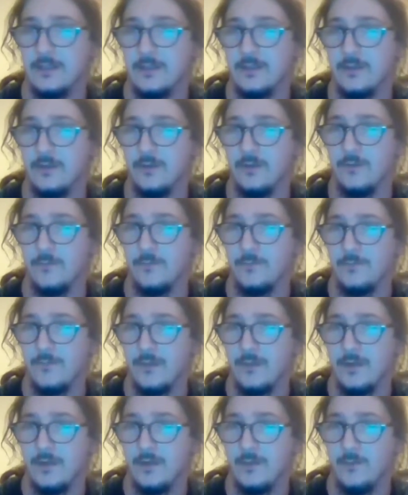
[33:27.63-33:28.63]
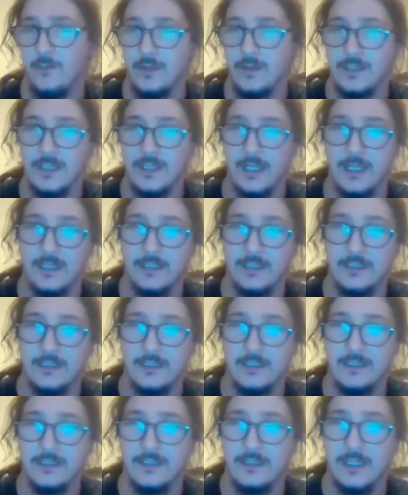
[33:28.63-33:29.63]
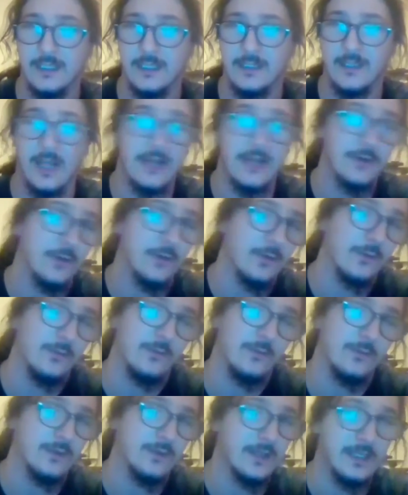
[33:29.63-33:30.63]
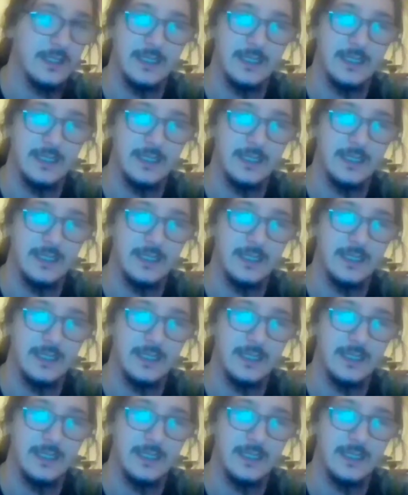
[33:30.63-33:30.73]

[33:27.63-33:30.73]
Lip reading: So once again, I know,